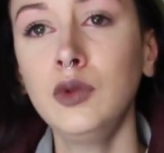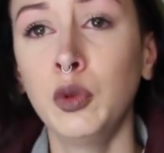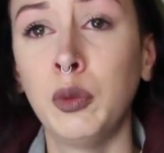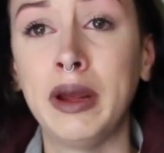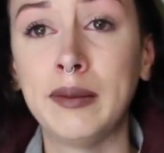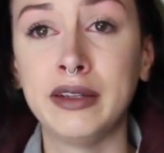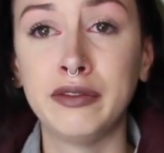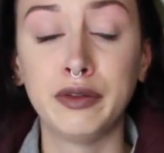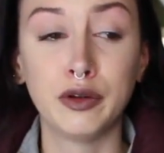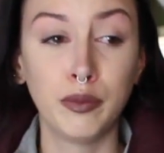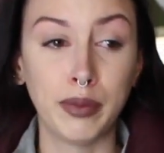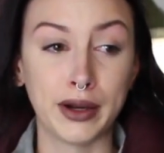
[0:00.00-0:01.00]
would make me
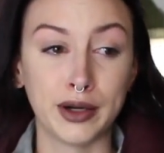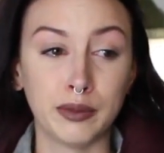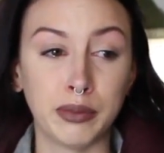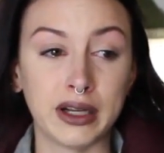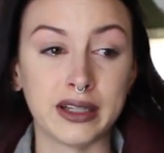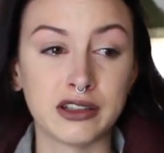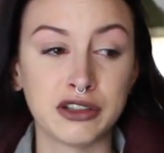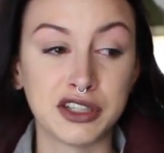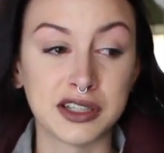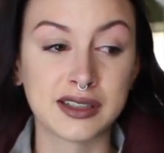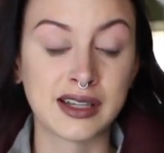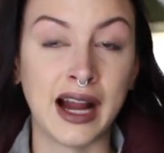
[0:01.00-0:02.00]
feel better, but it's
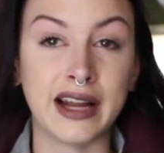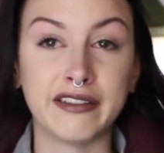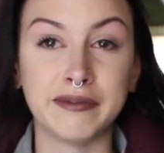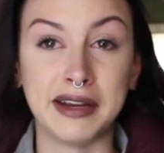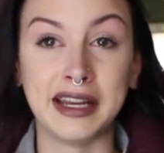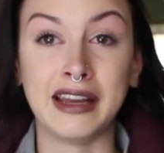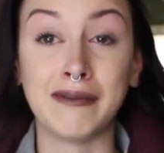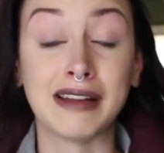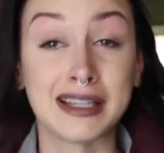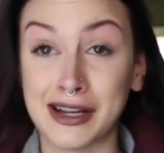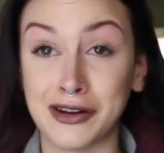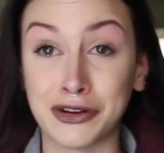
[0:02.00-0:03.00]
just kind of making me
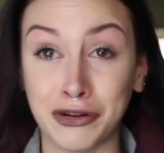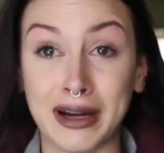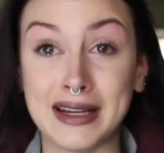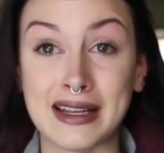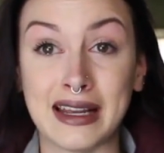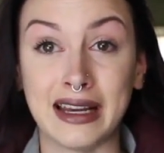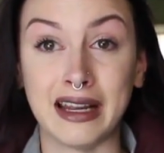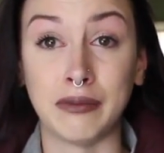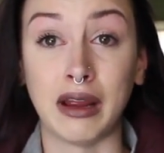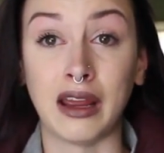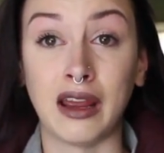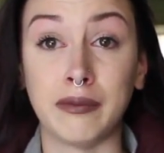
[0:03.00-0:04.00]
sound crazy and
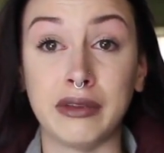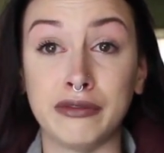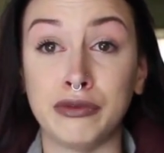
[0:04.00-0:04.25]
making me